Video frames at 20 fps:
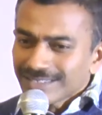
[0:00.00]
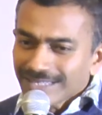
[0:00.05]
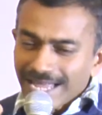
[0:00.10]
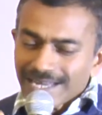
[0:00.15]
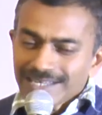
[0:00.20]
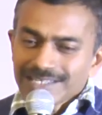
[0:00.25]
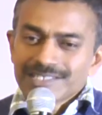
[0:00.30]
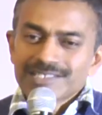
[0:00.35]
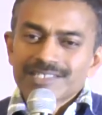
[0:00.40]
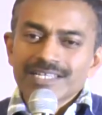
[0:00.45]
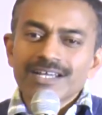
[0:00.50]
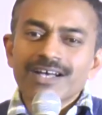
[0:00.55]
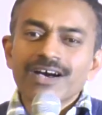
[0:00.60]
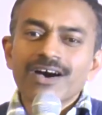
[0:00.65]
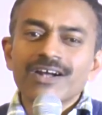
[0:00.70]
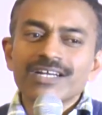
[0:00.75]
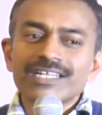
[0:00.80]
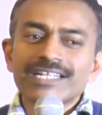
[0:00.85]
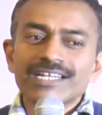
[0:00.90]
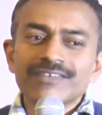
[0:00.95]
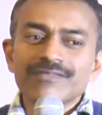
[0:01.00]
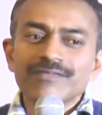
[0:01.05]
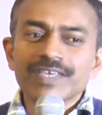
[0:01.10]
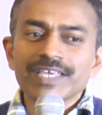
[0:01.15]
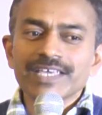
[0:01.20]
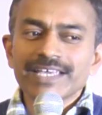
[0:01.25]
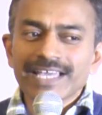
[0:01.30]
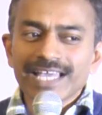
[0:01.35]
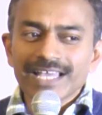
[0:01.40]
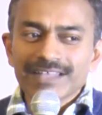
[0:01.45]
That's a God that
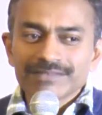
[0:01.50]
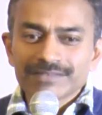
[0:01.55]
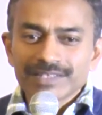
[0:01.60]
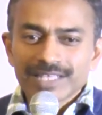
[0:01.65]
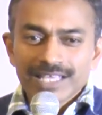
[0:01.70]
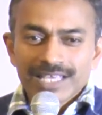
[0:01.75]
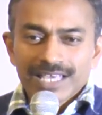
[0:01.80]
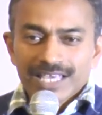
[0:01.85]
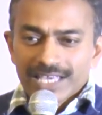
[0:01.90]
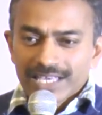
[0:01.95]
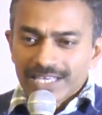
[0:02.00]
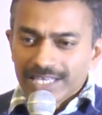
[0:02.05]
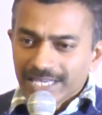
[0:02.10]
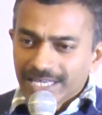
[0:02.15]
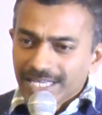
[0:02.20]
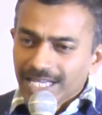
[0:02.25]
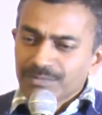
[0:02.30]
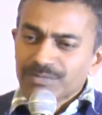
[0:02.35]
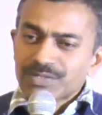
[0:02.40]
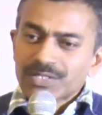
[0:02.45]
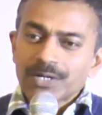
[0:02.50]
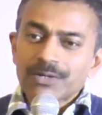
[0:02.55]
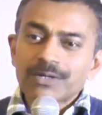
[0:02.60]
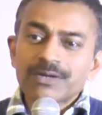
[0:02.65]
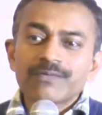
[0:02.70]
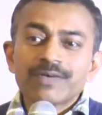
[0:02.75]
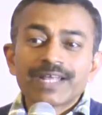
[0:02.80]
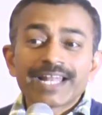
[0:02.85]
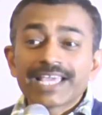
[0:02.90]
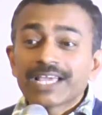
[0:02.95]
we have. He comes
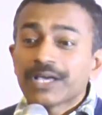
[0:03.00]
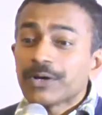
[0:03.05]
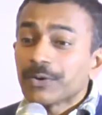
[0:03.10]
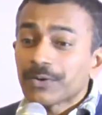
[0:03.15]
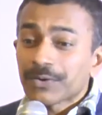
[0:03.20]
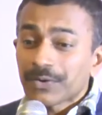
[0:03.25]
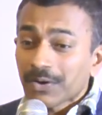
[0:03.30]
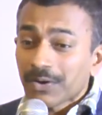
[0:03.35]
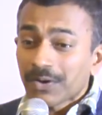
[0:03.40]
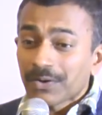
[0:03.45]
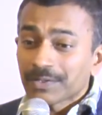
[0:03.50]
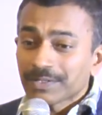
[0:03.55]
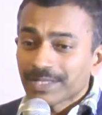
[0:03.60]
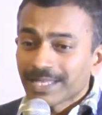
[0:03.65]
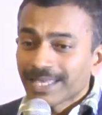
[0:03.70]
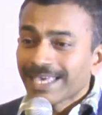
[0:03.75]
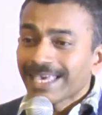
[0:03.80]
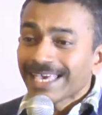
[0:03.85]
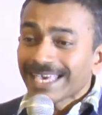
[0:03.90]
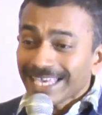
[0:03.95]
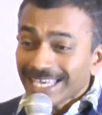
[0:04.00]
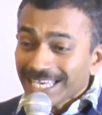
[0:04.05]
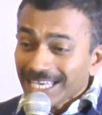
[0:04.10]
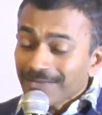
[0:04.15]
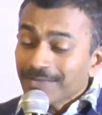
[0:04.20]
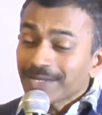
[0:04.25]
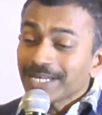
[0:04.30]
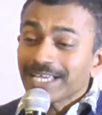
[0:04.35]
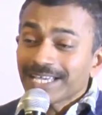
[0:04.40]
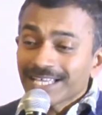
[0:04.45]
out when I go wrong.
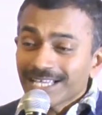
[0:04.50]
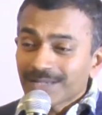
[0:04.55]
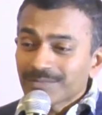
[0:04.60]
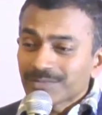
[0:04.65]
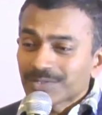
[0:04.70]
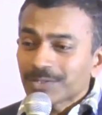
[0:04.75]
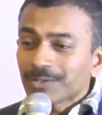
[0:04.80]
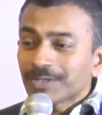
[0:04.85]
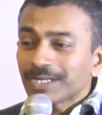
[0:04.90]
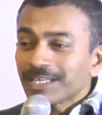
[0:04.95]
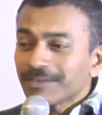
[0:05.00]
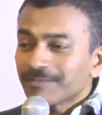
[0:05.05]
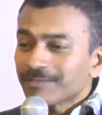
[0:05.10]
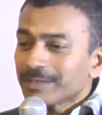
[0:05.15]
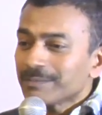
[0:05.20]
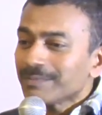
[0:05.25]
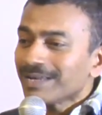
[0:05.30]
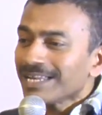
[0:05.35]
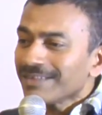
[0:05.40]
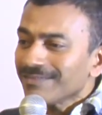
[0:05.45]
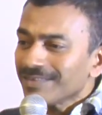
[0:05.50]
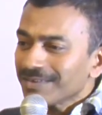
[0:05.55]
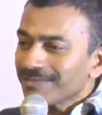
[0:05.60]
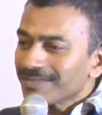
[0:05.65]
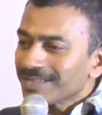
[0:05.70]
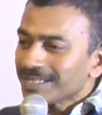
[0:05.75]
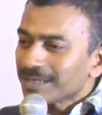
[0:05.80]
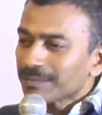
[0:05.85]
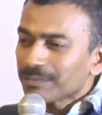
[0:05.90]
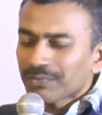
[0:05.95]
Even he comes out if I'm
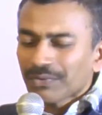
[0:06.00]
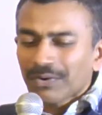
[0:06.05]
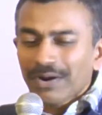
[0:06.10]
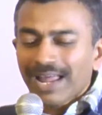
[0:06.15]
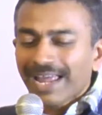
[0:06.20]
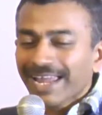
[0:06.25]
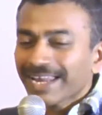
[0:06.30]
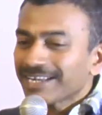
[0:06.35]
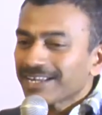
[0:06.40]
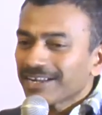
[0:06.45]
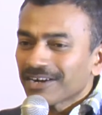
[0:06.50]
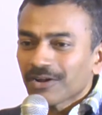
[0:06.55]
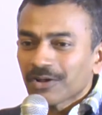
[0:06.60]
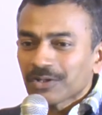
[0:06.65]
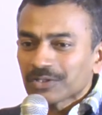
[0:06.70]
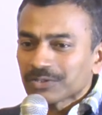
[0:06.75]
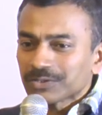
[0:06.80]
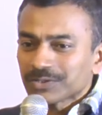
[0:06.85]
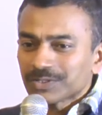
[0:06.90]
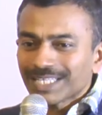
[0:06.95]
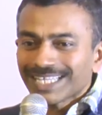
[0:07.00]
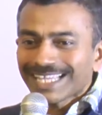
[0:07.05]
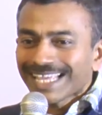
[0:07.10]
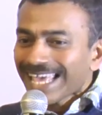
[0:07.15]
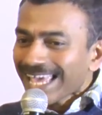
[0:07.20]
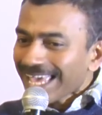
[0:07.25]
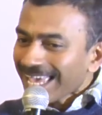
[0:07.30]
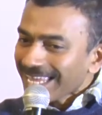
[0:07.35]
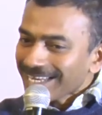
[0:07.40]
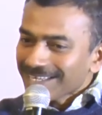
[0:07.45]
living with a pride or all those things.
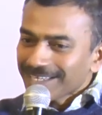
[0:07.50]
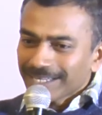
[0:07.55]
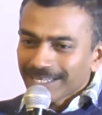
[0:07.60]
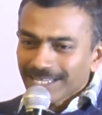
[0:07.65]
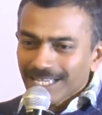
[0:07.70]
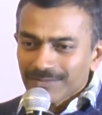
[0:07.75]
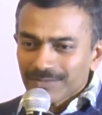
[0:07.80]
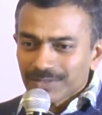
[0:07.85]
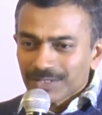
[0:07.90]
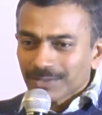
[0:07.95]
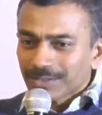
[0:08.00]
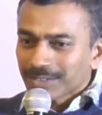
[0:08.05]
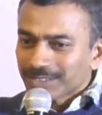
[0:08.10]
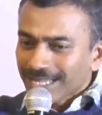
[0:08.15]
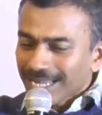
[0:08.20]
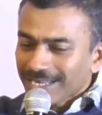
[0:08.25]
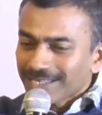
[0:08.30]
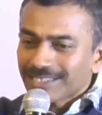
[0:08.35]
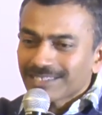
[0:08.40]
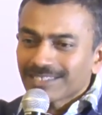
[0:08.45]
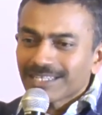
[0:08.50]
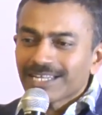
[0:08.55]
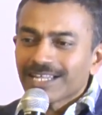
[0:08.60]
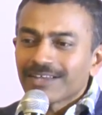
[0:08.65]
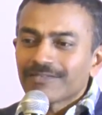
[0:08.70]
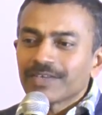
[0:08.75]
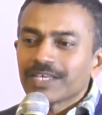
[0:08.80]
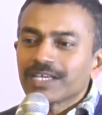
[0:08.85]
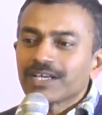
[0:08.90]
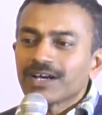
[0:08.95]
And he comes out. That is a
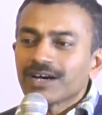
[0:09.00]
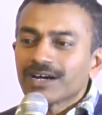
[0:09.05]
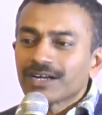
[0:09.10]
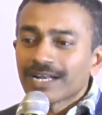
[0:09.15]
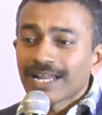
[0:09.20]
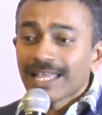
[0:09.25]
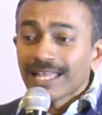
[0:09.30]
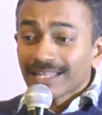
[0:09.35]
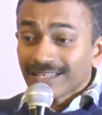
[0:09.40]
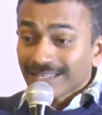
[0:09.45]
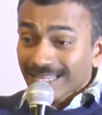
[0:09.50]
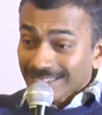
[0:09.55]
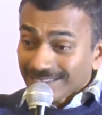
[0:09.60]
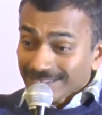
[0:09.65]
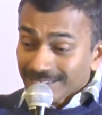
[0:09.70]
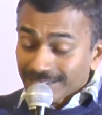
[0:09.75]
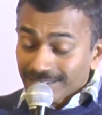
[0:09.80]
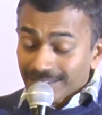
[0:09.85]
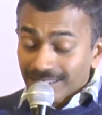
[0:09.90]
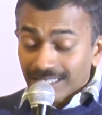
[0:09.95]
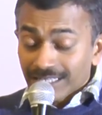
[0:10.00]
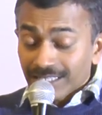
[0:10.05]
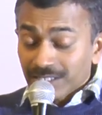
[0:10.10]
loving God. That's it.